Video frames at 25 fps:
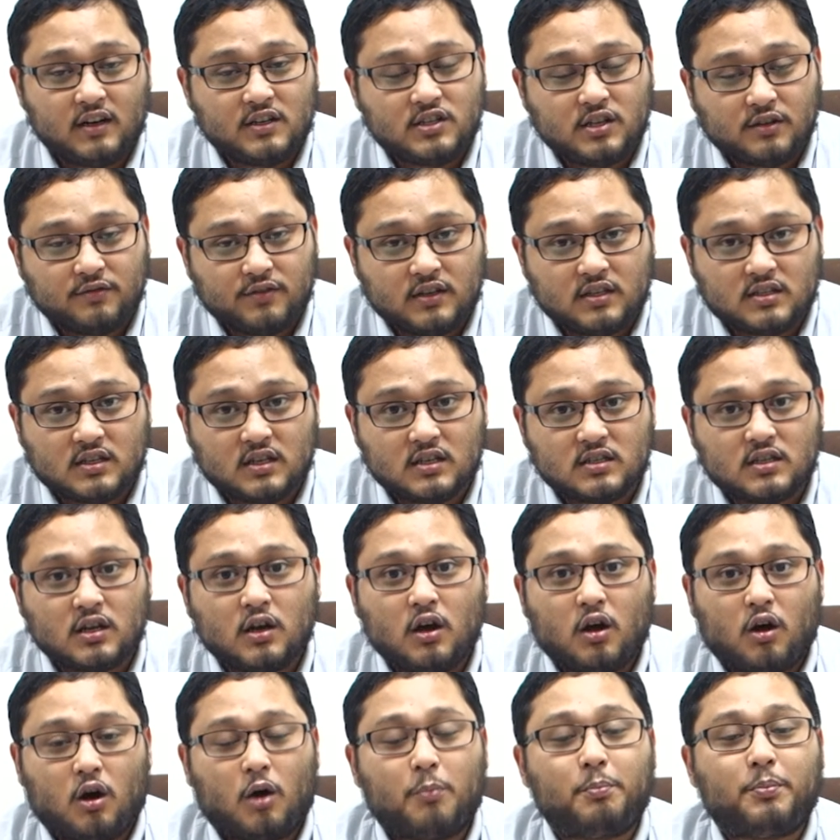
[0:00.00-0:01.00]
services
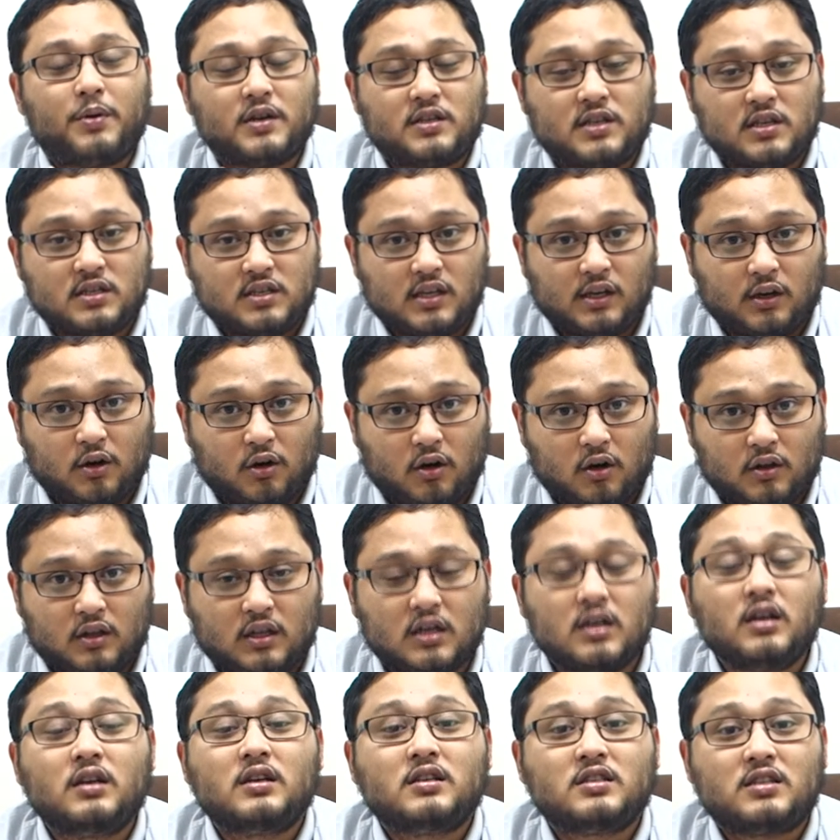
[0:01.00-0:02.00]
or purchasing
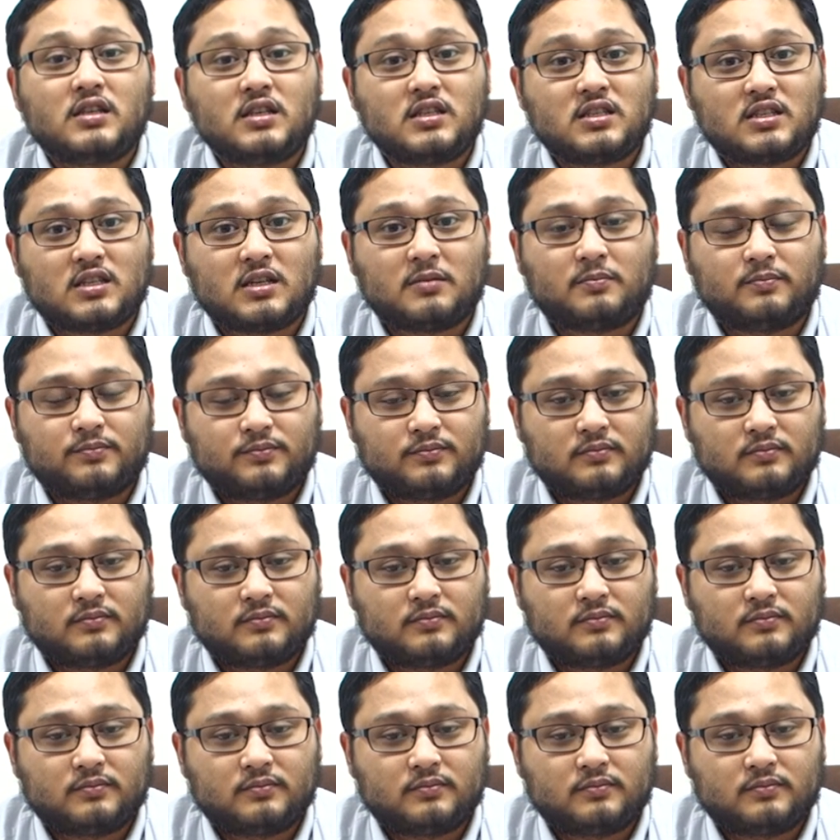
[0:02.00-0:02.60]
order system.